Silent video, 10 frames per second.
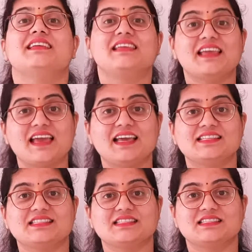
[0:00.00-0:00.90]

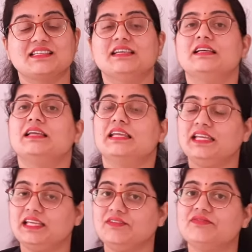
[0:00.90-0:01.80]
Yes,
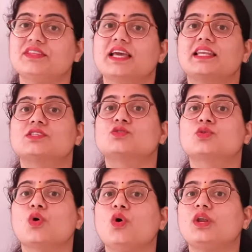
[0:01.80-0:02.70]
if there is
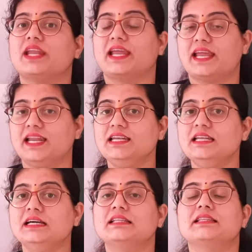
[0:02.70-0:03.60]
no
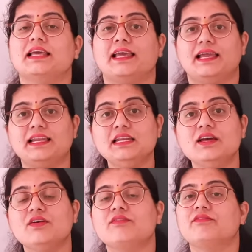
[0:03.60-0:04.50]
rain, then
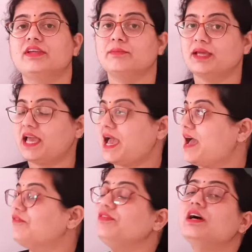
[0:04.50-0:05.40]
we may
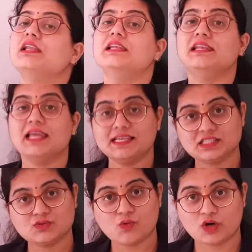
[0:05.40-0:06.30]
have
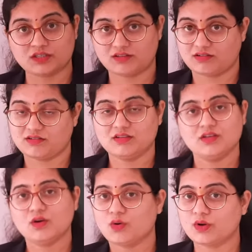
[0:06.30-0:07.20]
less water.
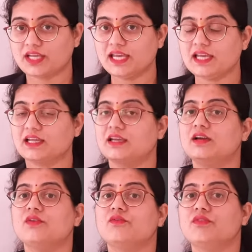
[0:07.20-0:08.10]

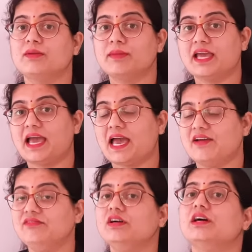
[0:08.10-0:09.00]
Okay, we may
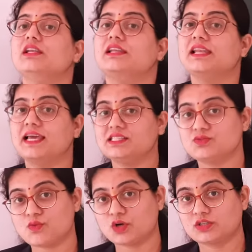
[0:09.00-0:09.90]
have
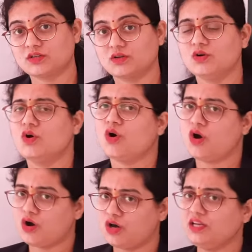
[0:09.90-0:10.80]
less water
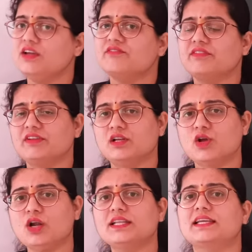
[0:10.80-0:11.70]
or we will
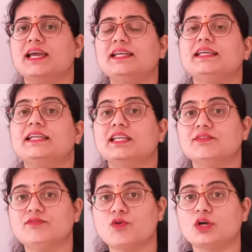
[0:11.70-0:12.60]
not get
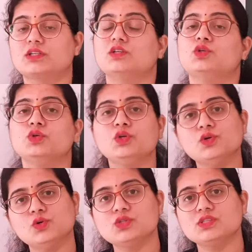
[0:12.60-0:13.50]
enough water to
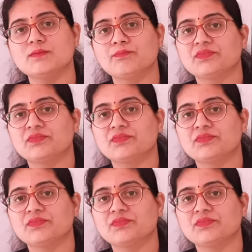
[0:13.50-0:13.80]
use.